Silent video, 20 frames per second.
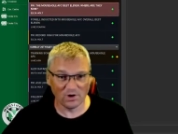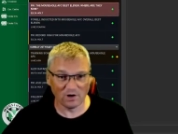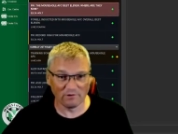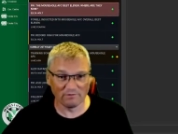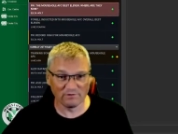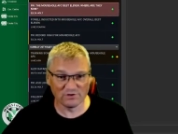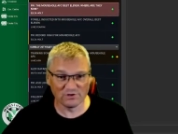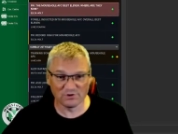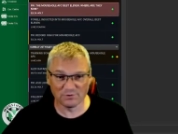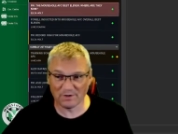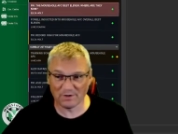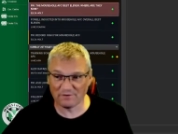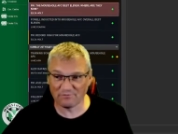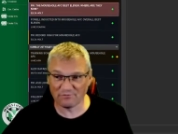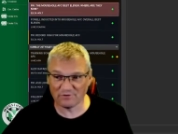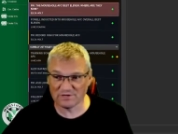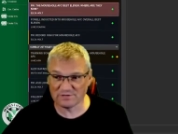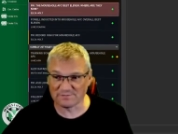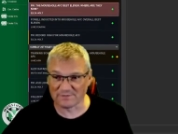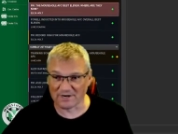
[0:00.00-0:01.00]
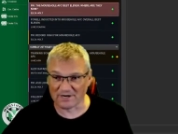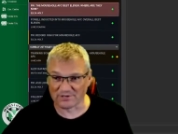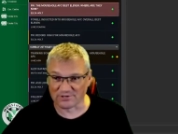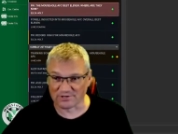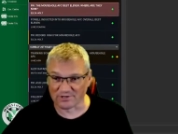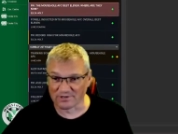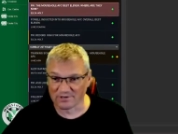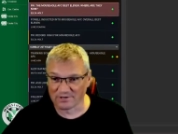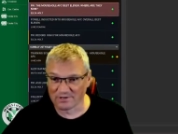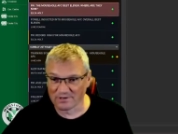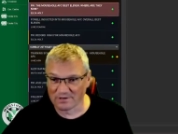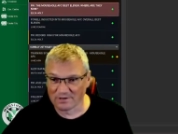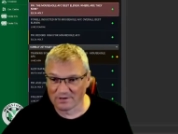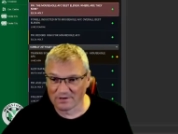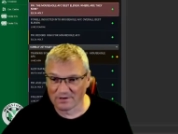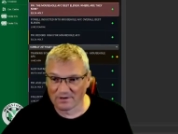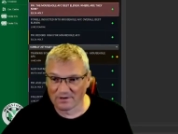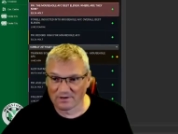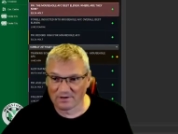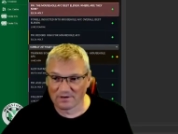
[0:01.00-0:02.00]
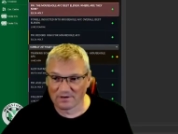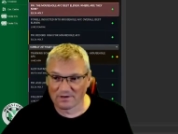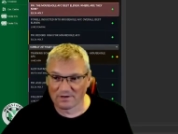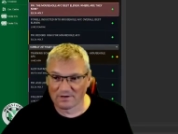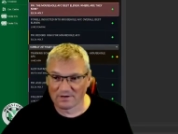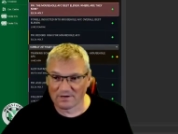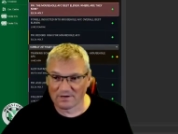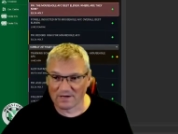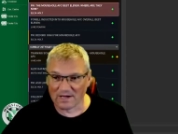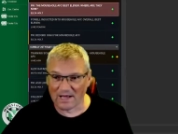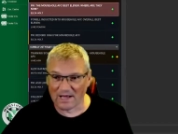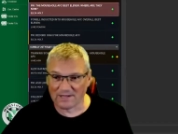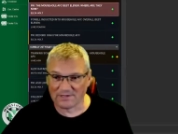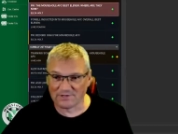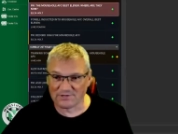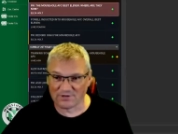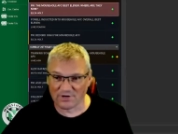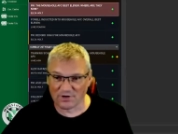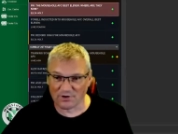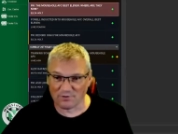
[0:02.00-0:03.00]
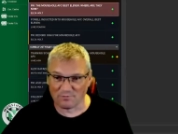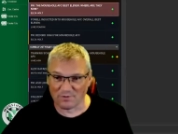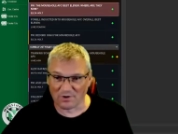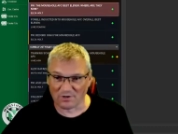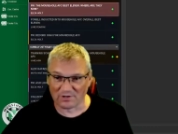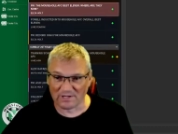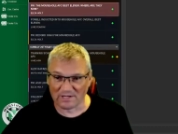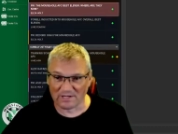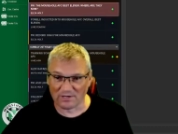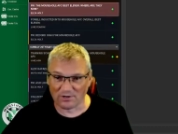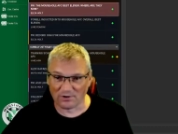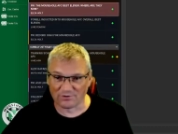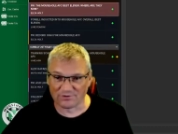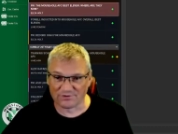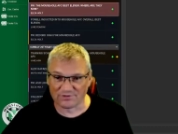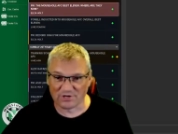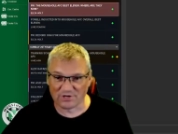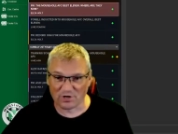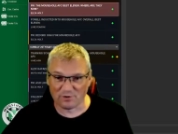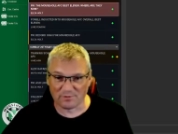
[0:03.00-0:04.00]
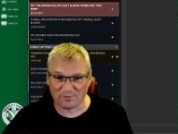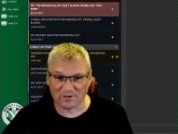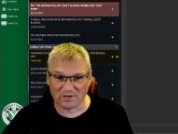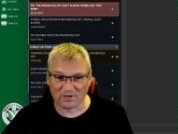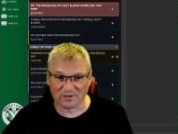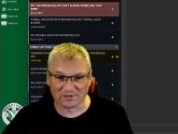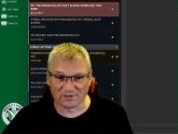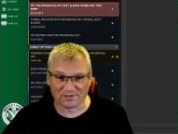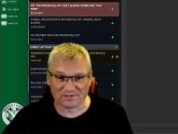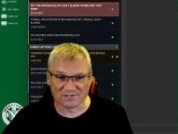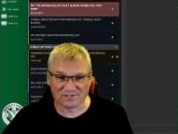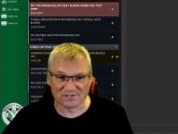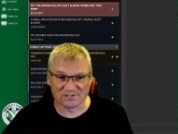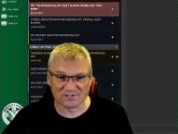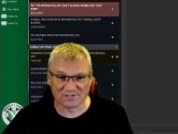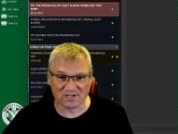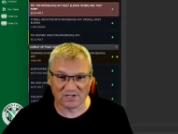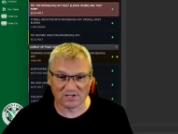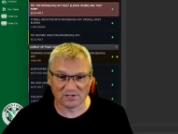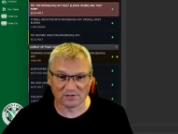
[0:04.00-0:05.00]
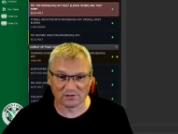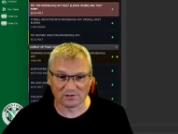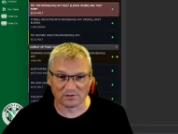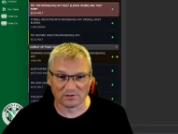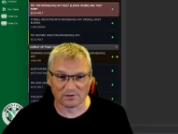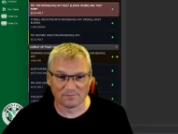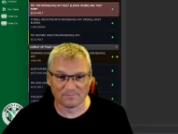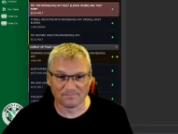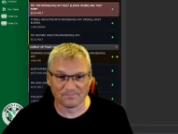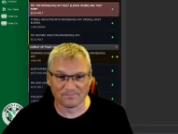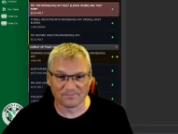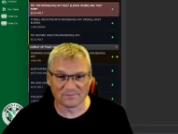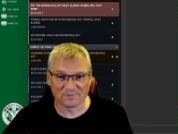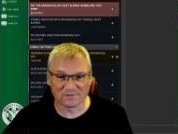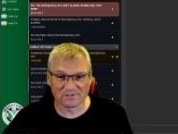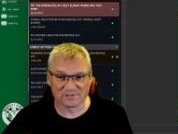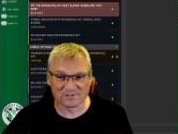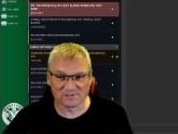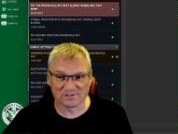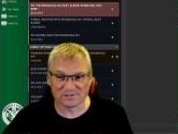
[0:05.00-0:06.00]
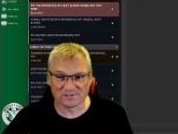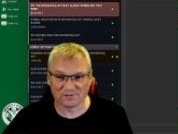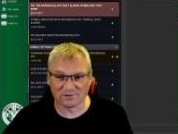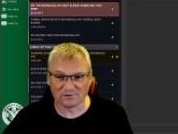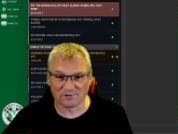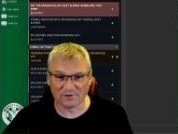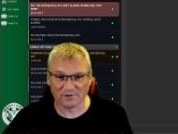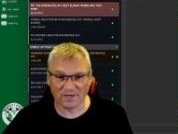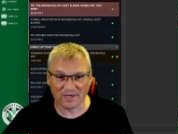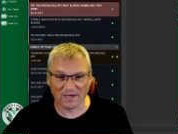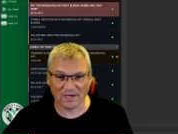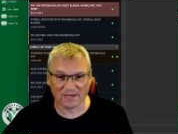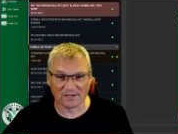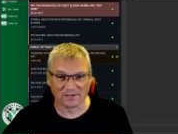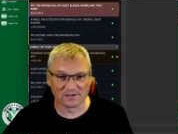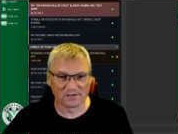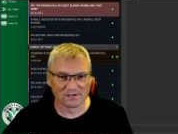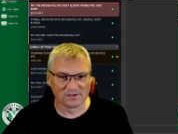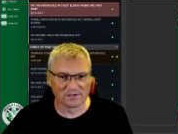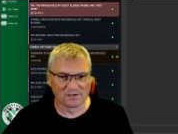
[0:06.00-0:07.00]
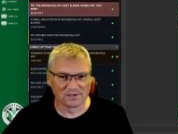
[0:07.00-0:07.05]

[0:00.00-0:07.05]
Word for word: our under 23s manager. Enzo McLeod, Toby Young still, still there.